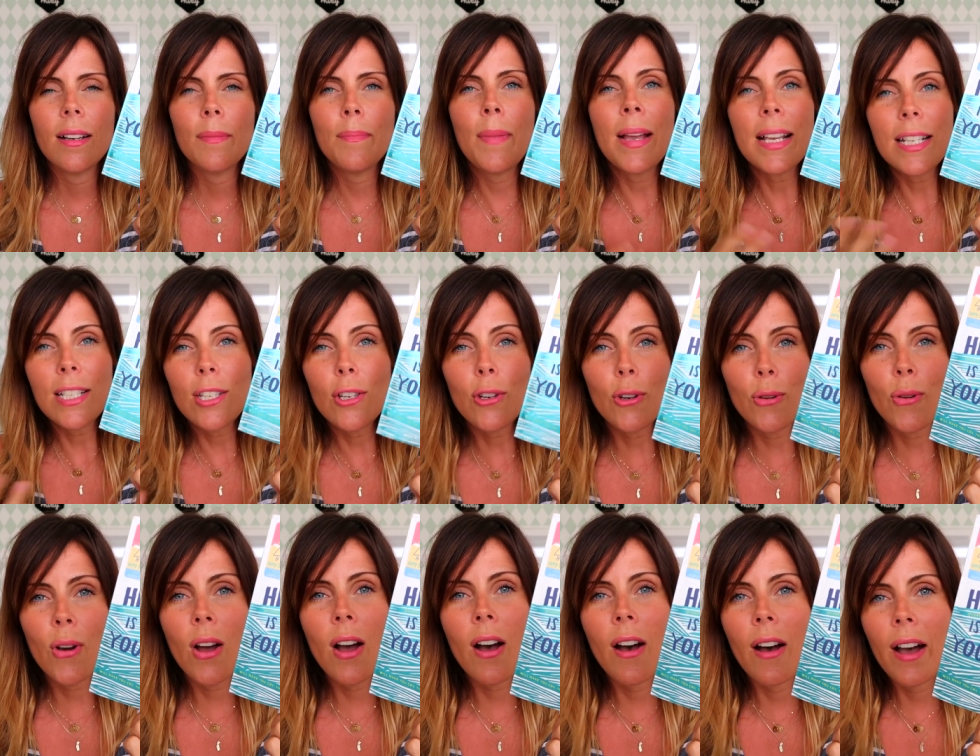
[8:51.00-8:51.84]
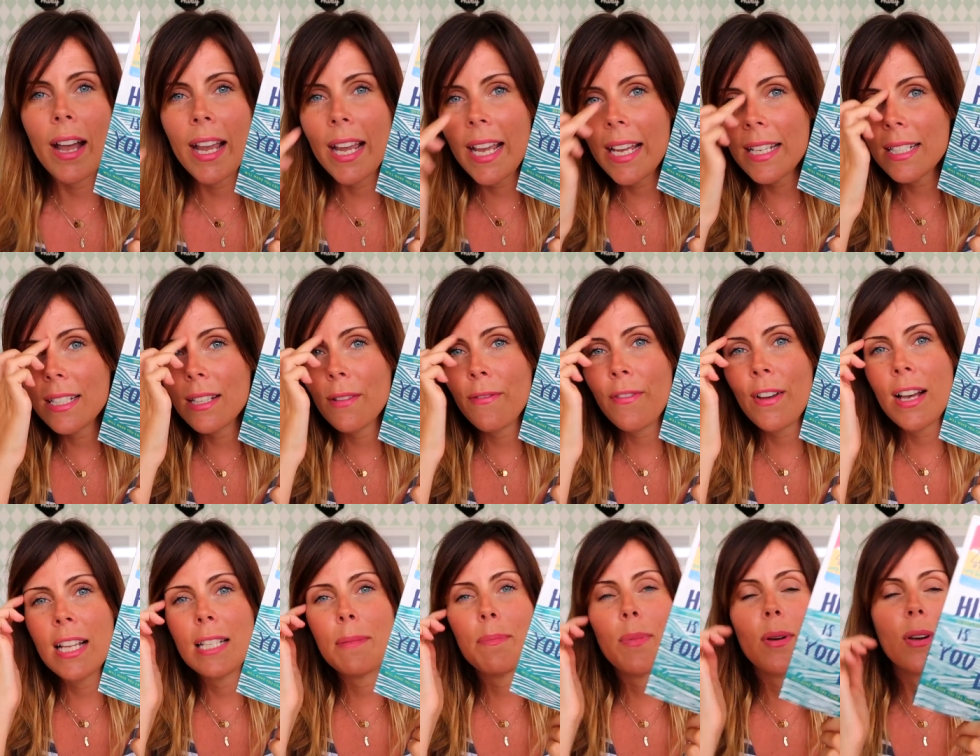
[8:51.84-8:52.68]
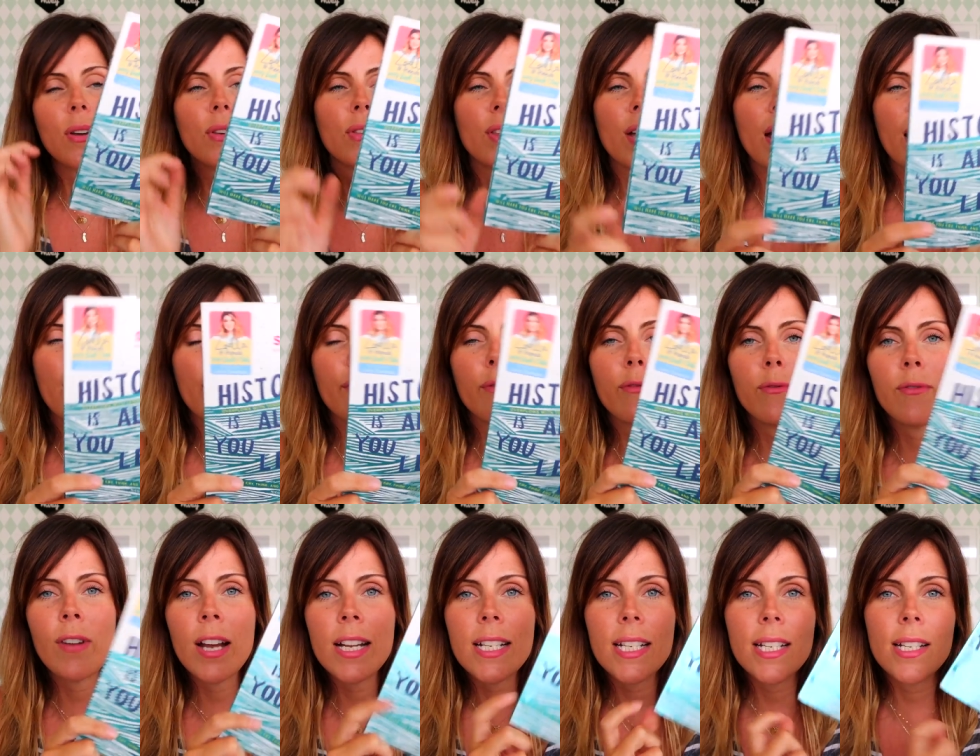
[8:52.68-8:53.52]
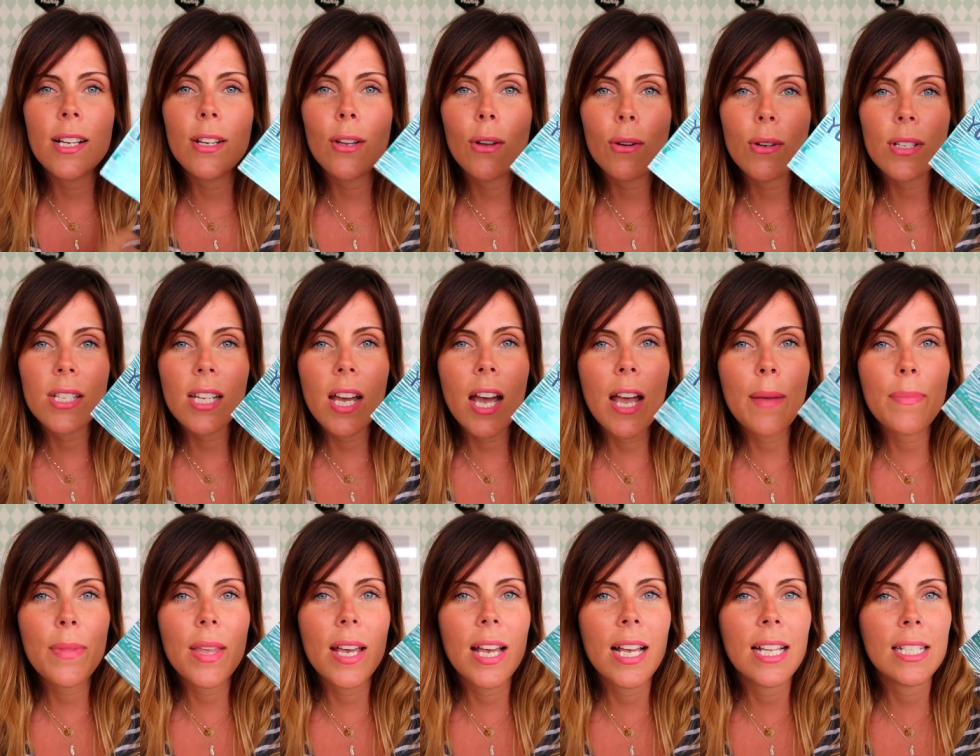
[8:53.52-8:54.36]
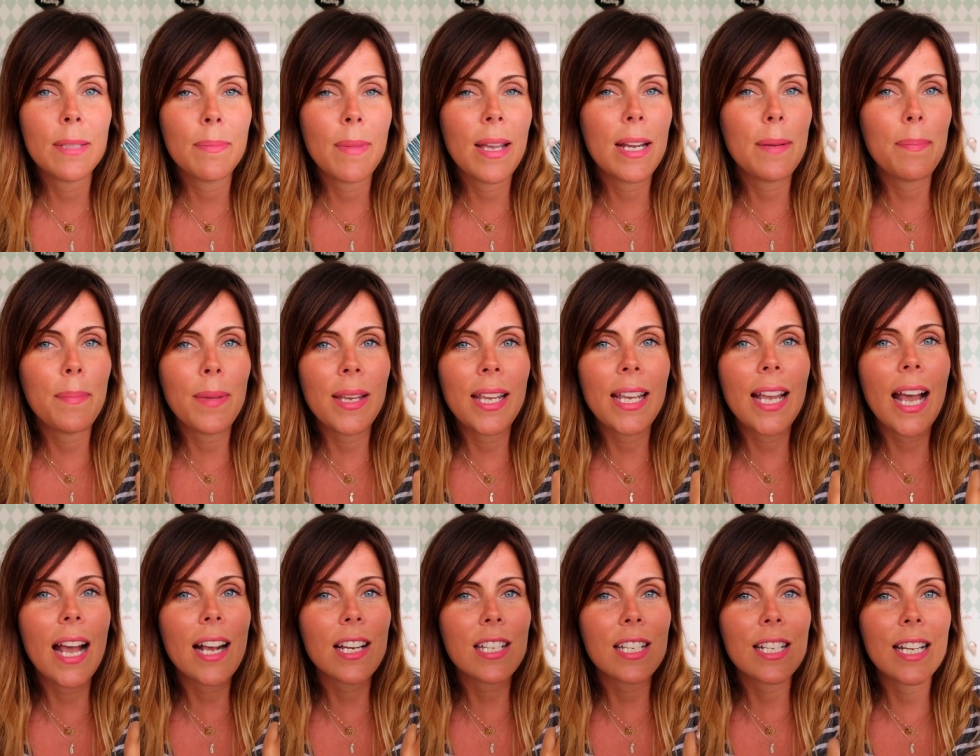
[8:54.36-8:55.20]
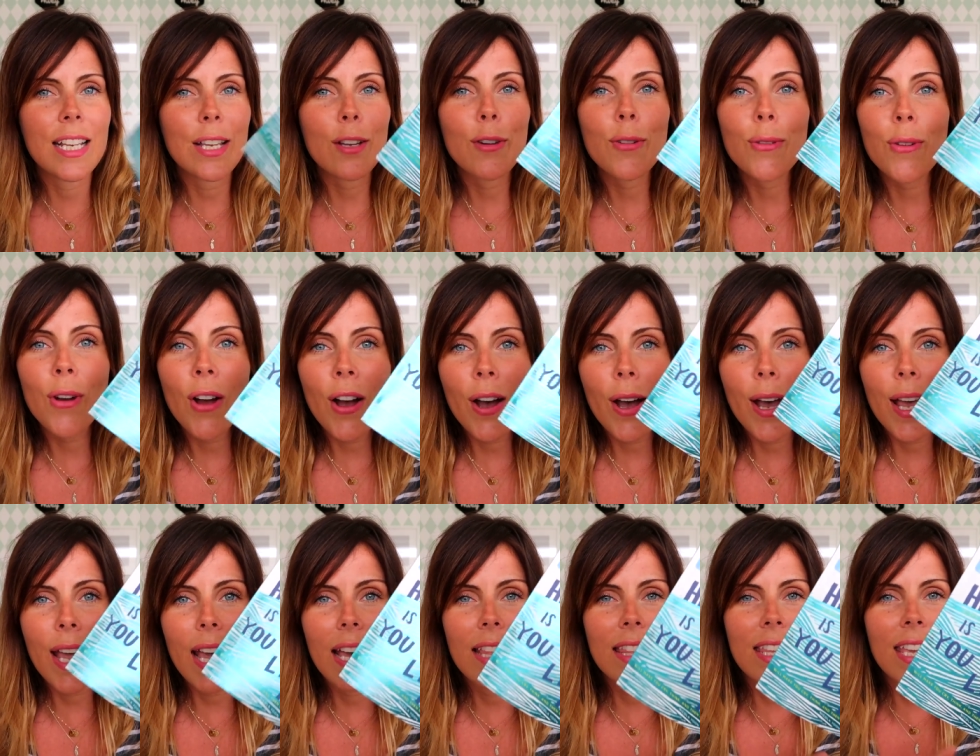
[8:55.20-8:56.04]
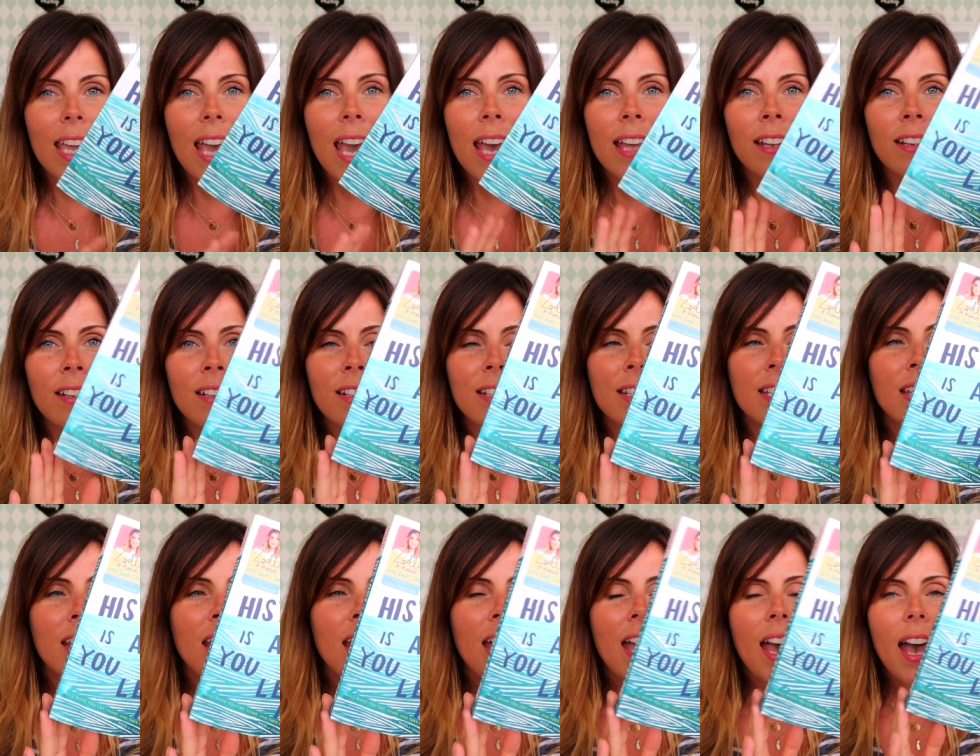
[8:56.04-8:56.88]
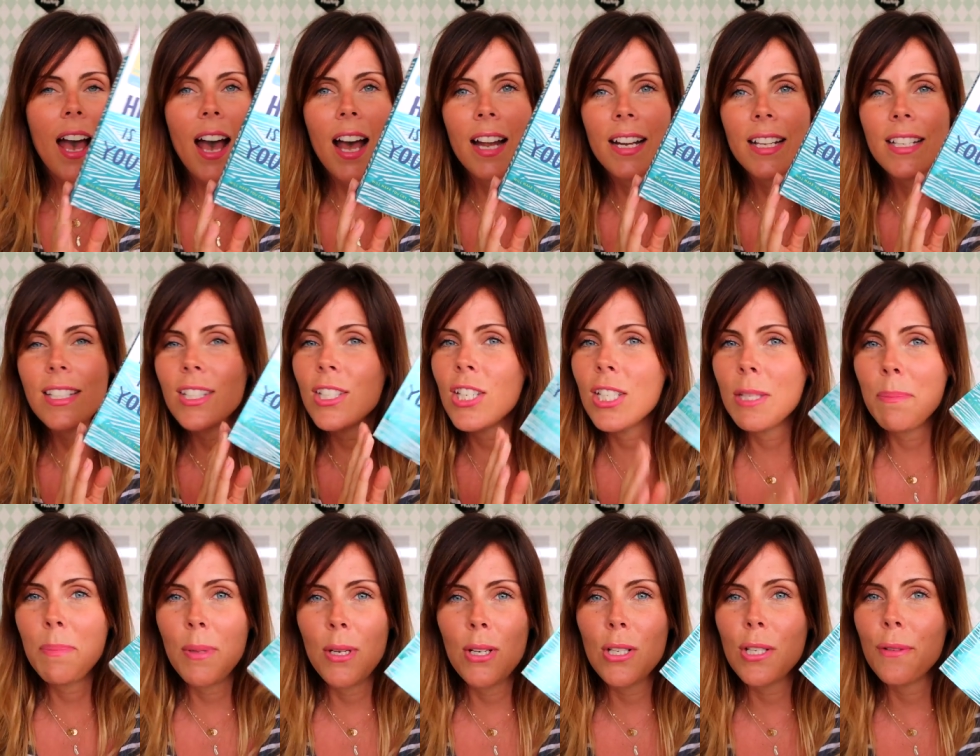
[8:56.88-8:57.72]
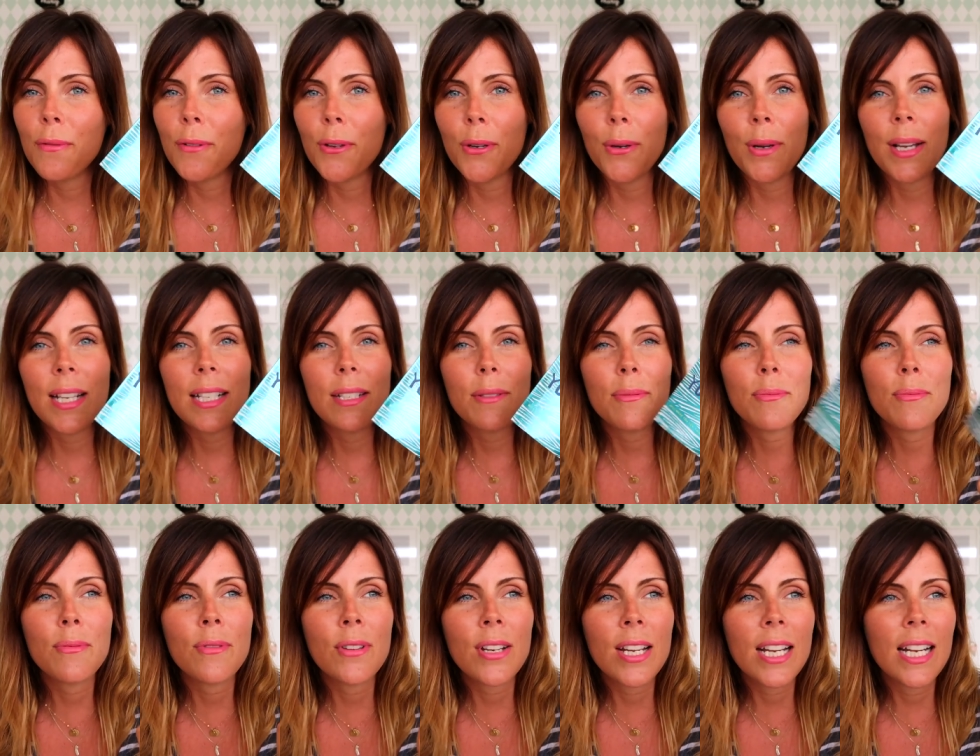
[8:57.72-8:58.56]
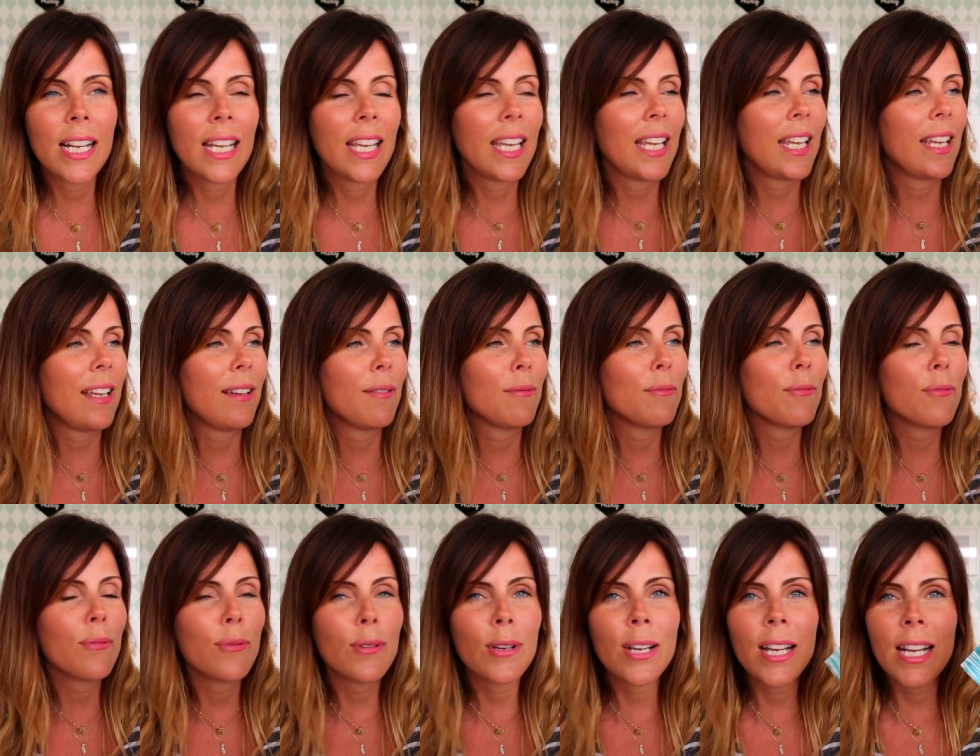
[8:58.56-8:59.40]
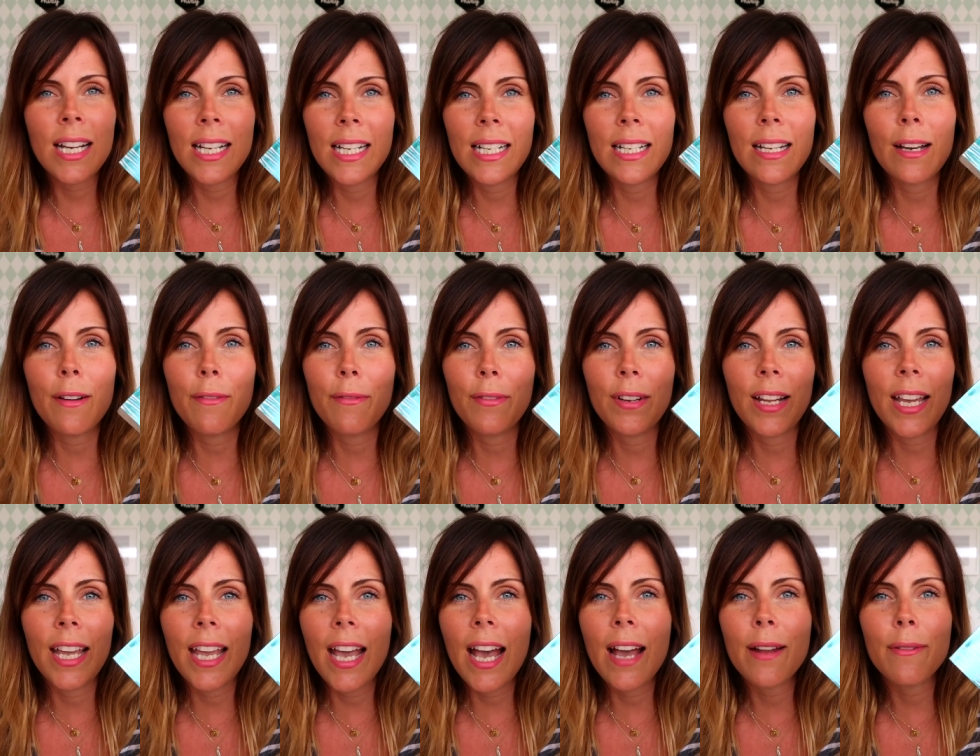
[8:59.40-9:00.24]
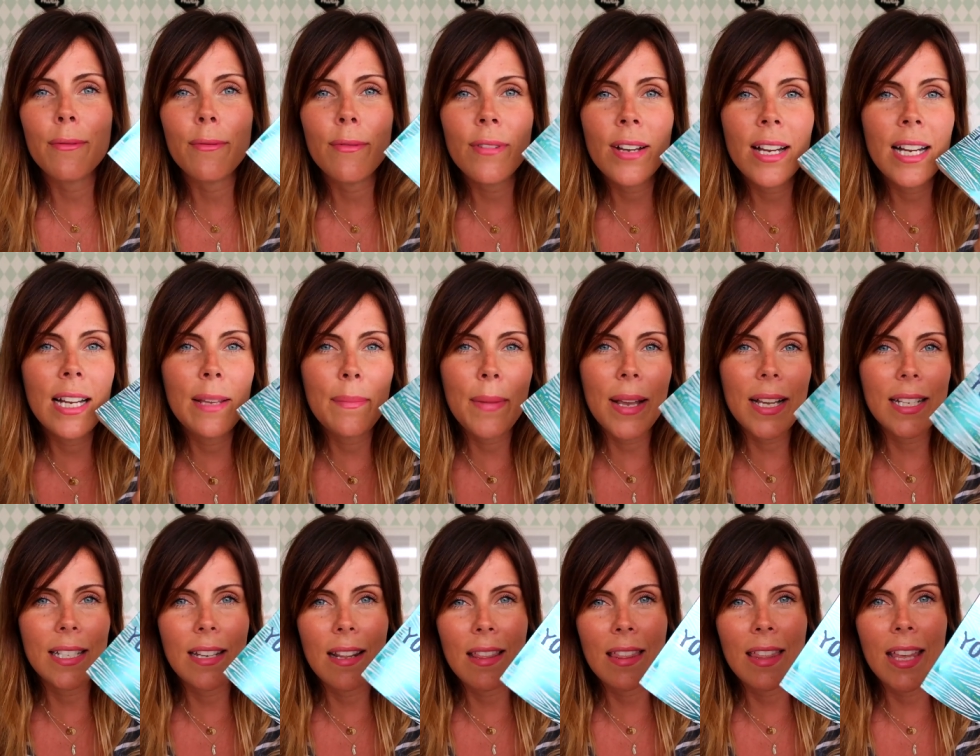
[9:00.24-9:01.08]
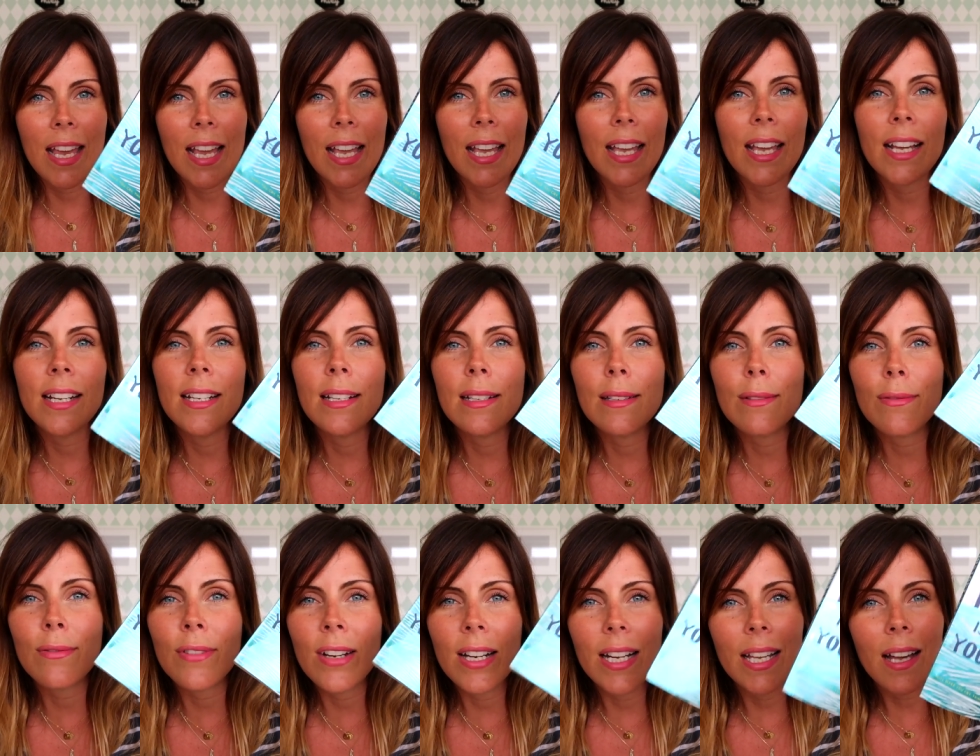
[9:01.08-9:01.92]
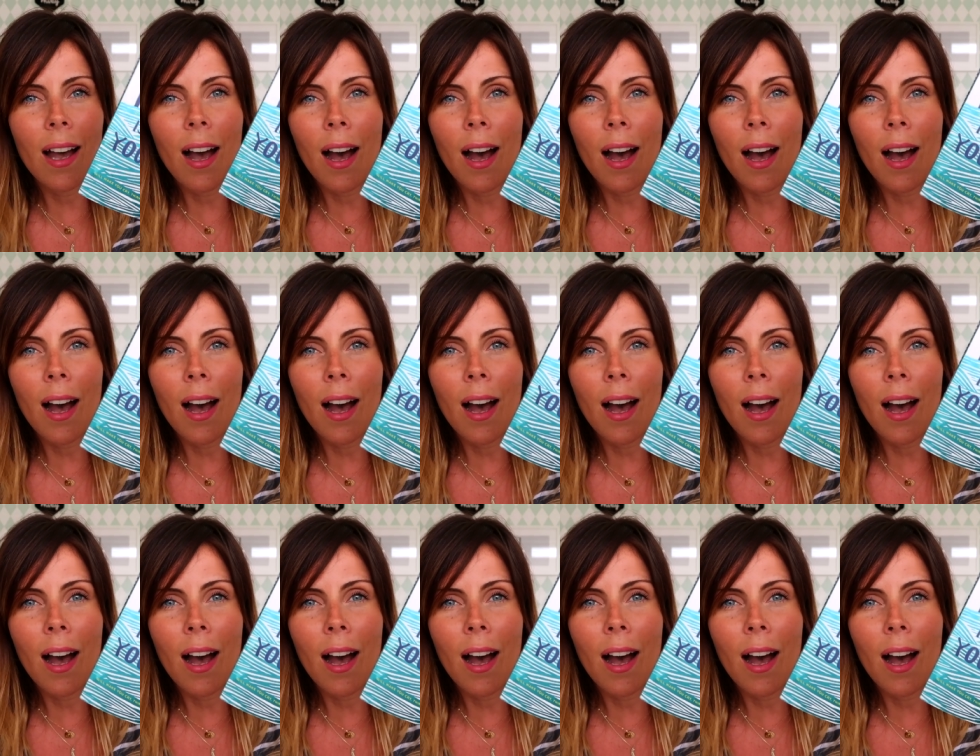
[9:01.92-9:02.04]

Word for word: makes you cry. It's the first book that I've read in a long time that has made me actually cry at the end. And it's just beautiful. It's really, really lovely and really makes you think and is really